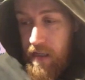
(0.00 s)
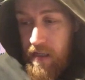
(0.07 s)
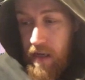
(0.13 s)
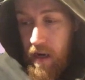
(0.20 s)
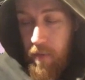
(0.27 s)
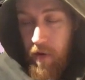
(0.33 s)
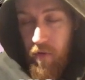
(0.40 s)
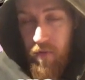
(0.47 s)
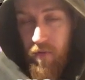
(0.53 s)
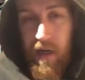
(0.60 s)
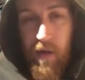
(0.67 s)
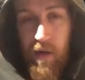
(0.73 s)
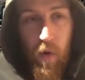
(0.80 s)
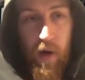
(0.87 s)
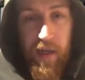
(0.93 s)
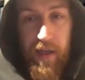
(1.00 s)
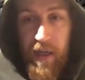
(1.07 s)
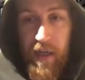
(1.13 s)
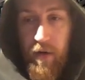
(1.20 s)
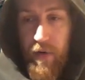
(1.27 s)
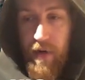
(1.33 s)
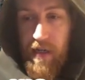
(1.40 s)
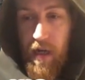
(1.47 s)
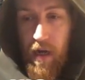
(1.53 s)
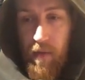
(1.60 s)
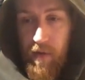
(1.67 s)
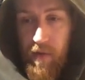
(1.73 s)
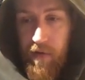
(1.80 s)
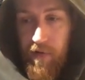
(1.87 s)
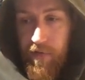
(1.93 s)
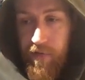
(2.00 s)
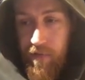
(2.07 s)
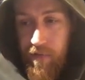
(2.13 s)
is going to be a really weird year in terms of